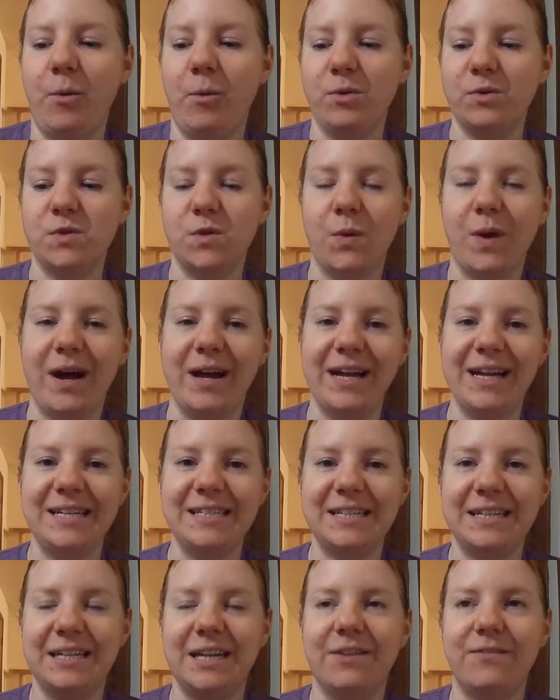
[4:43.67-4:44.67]
So while I
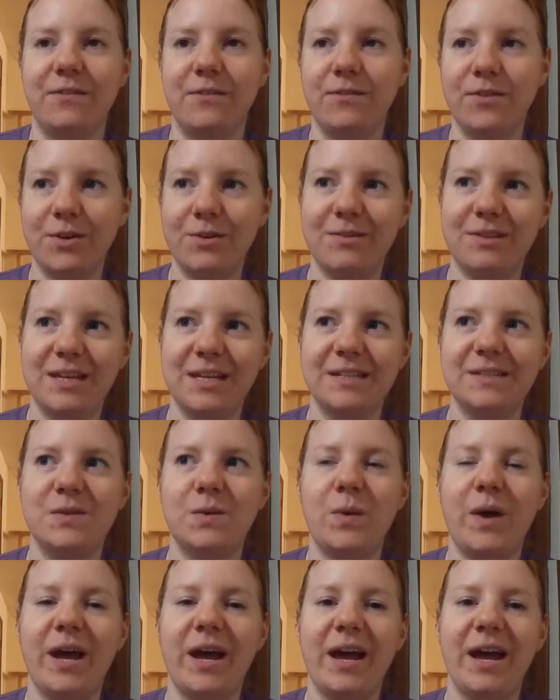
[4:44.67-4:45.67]
did give a few things
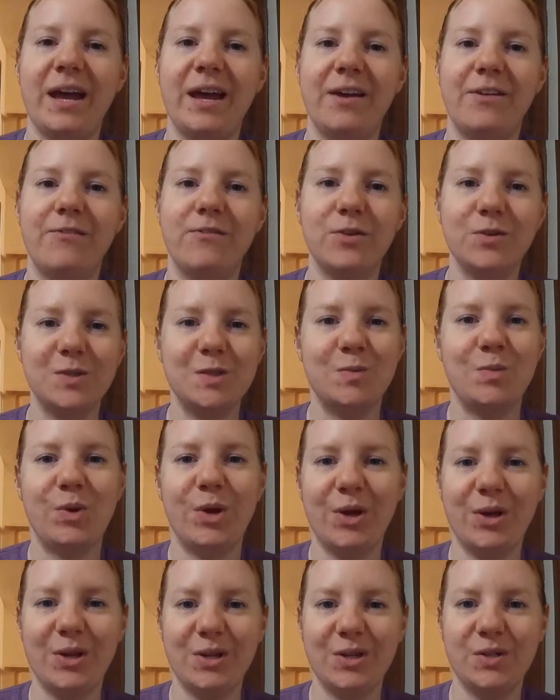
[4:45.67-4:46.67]
away, a few
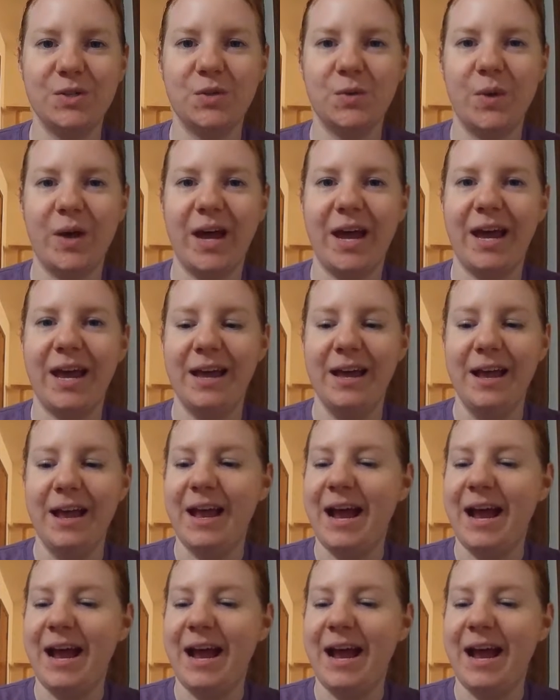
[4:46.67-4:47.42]
spoilers away,